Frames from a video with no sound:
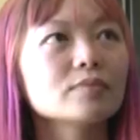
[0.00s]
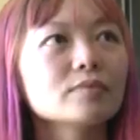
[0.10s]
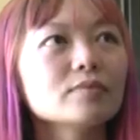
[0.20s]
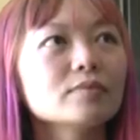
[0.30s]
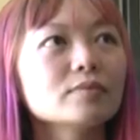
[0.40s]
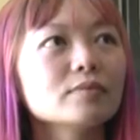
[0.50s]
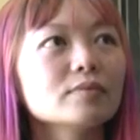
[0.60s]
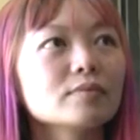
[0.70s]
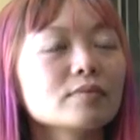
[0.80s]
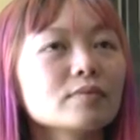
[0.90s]
Mm -hmm.
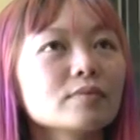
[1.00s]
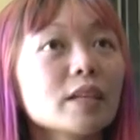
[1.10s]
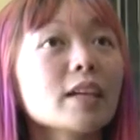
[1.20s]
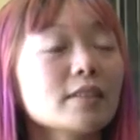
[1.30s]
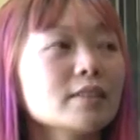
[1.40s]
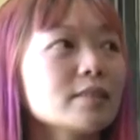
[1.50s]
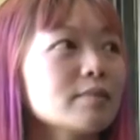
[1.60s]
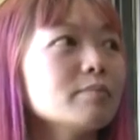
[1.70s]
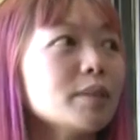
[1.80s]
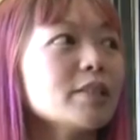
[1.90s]
Yeah, and
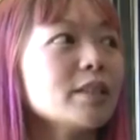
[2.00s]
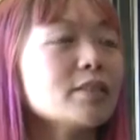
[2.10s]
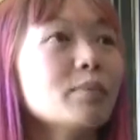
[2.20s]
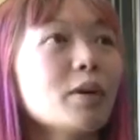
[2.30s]
it's May Day